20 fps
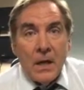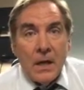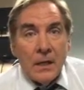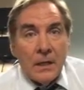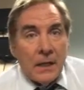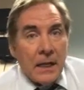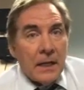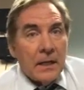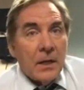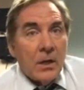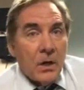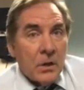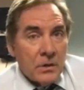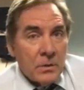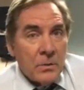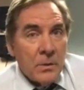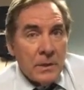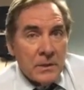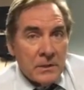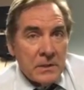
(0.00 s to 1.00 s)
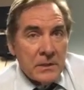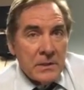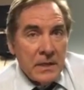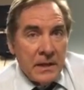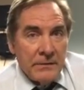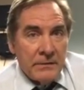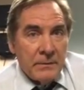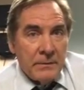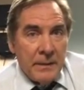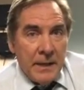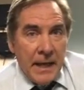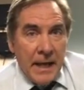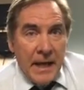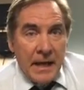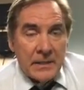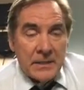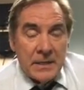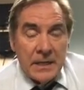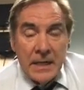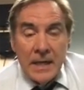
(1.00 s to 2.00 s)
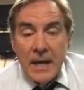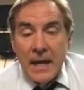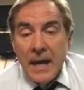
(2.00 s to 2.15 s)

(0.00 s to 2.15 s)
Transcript: A lot of hard questions have to be asked,